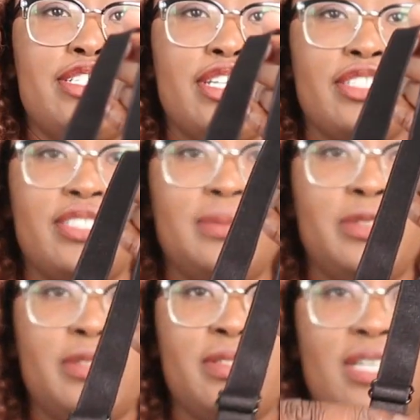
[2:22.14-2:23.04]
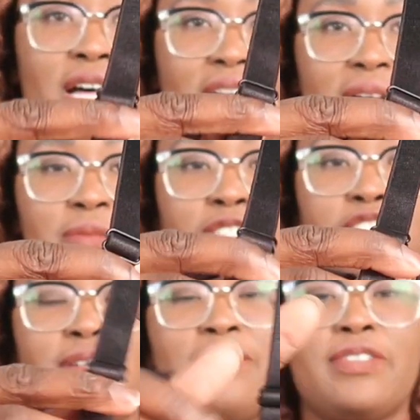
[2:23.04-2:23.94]
adjustable. They
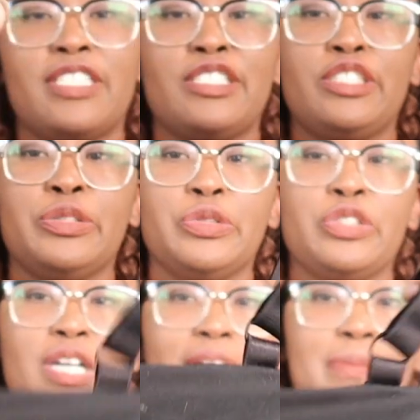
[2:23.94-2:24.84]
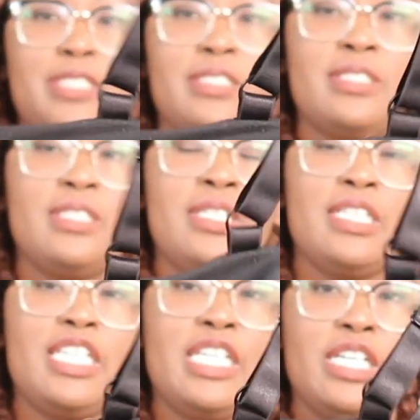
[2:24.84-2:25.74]
do have like two straps
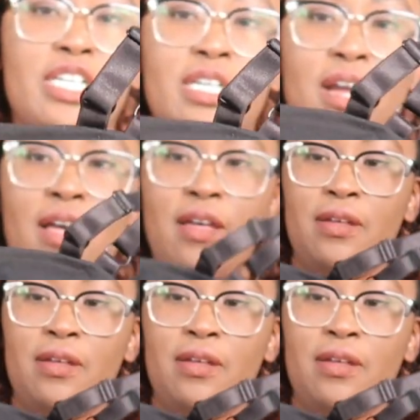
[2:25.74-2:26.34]
here.